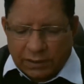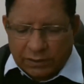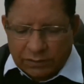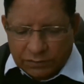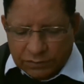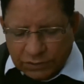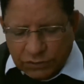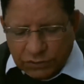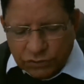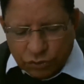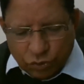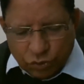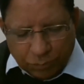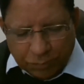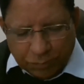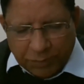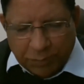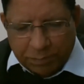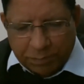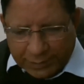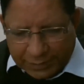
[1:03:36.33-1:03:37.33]
This should
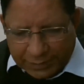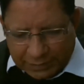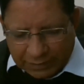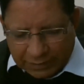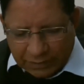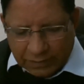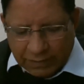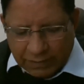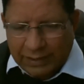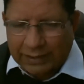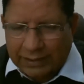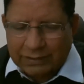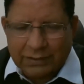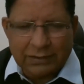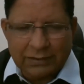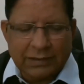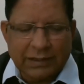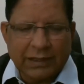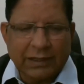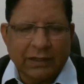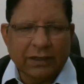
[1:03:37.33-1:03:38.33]
be better rather
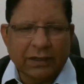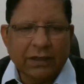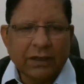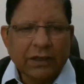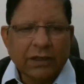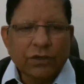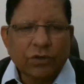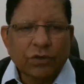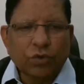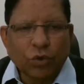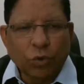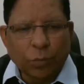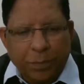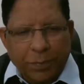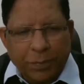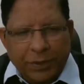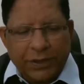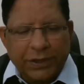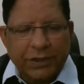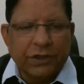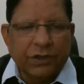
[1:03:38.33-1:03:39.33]
than
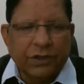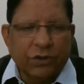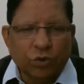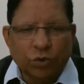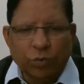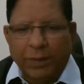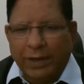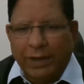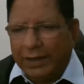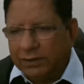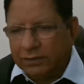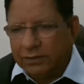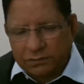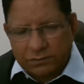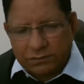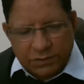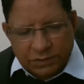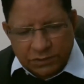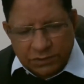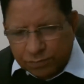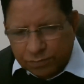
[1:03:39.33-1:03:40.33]
opening new bank.
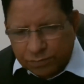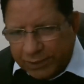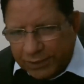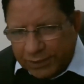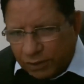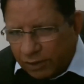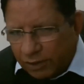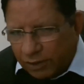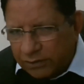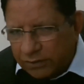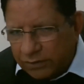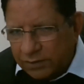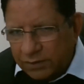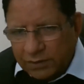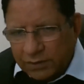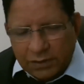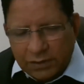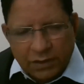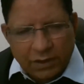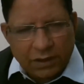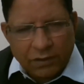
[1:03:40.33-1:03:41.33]
This may not
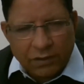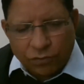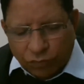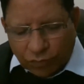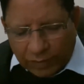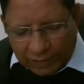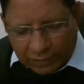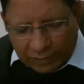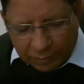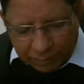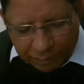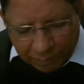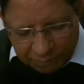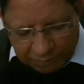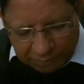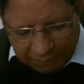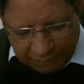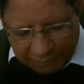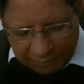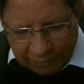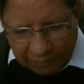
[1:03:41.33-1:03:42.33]
work
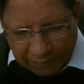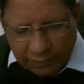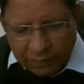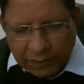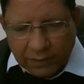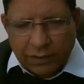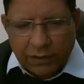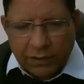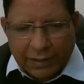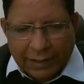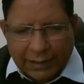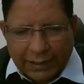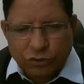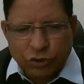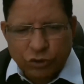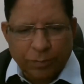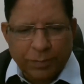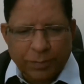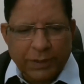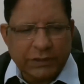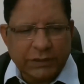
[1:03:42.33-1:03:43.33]
presently. Raj
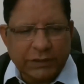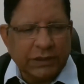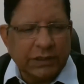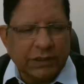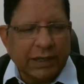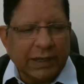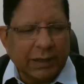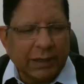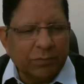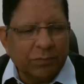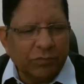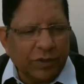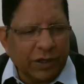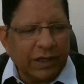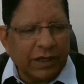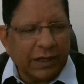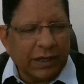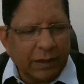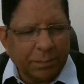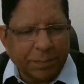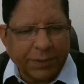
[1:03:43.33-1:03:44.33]
Chopra ji, I am very
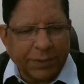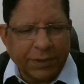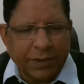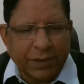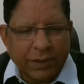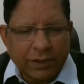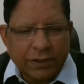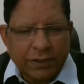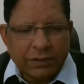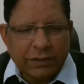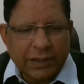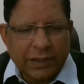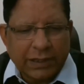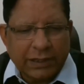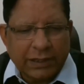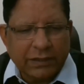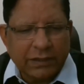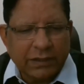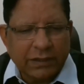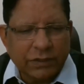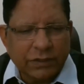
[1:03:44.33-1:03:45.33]
happy
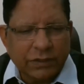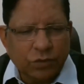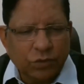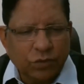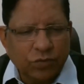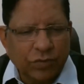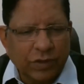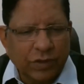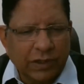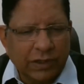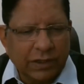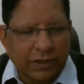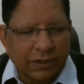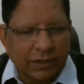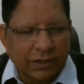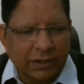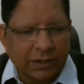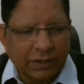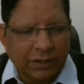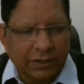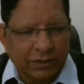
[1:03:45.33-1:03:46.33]
that you
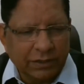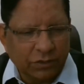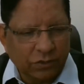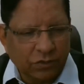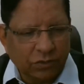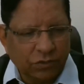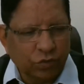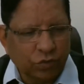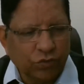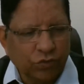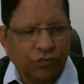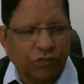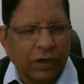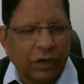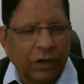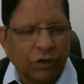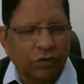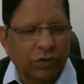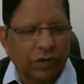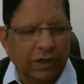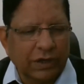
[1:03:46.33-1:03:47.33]
were, you
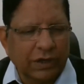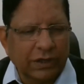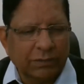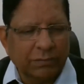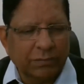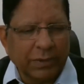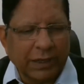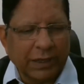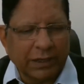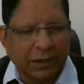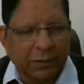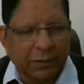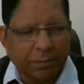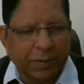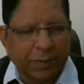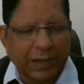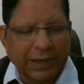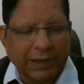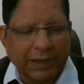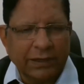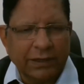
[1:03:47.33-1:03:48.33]
found my
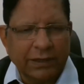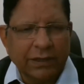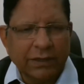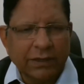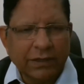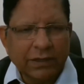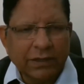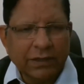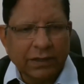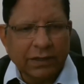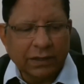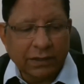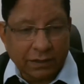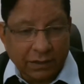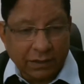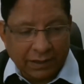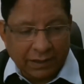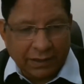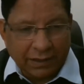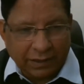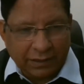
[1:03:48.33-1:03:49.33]
reply
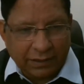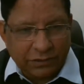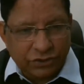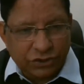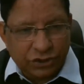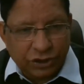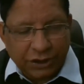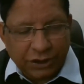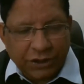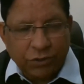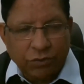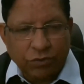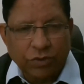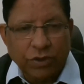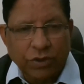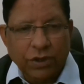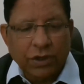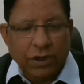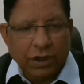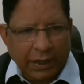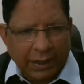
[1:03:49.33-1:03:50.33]
really genuine.
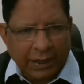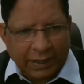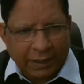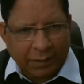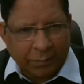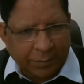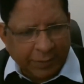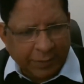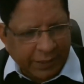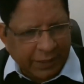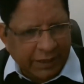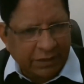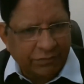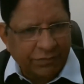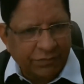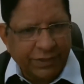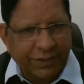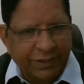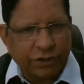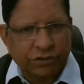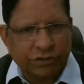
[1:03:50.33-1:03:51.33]
I made a
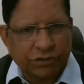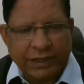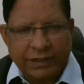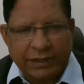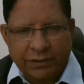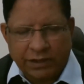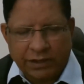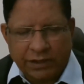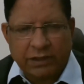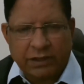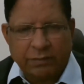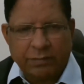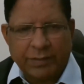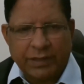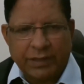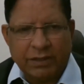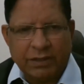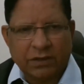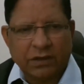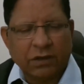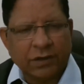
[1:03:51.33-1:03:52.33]
very authentic
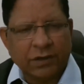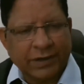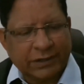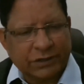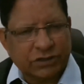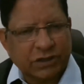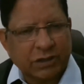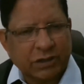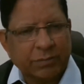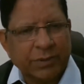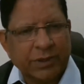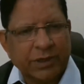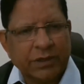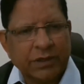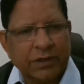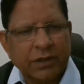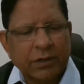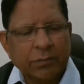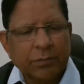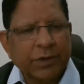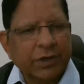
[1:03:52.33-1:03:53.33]
comment, honest comment,
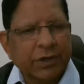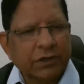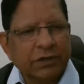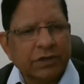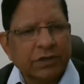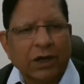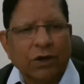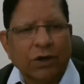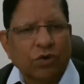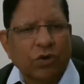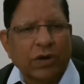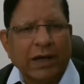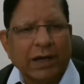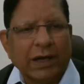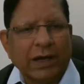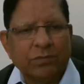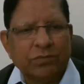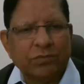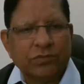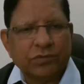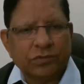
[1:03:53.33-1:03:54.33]
because now I
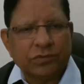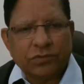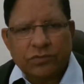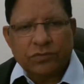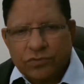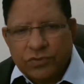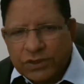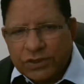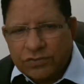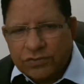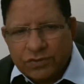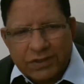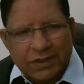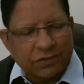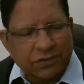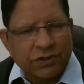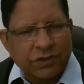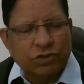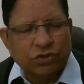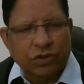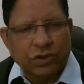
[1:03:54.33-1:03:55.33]
am 6 years
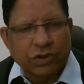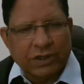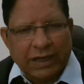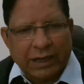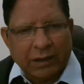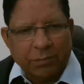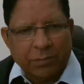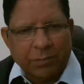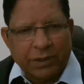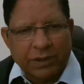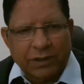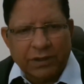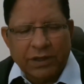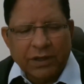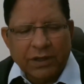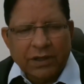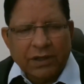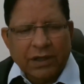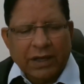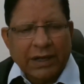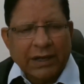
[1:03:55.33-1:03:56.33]
into retirement.
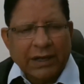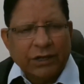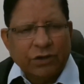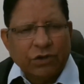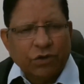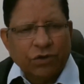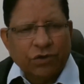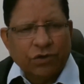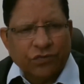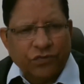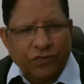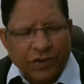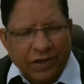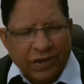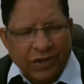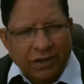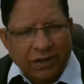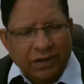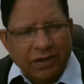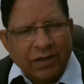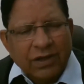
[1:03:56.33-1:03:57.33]
I don't
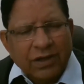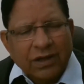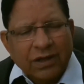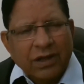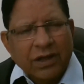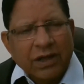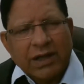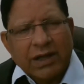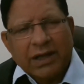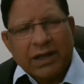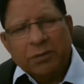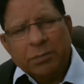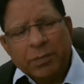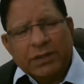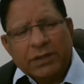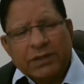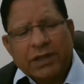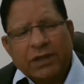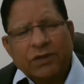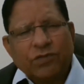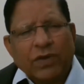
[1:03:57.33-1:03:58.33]
fear. And
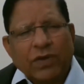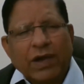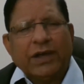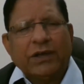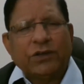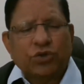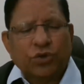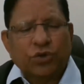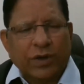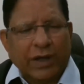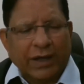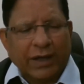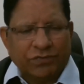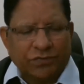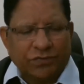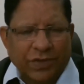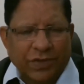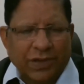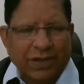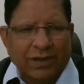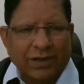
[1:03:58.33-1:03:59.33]
then why should I
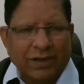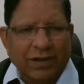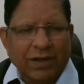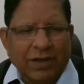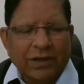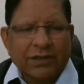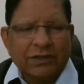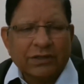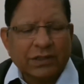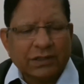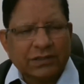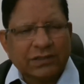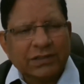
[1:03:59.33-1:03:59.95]
fear? This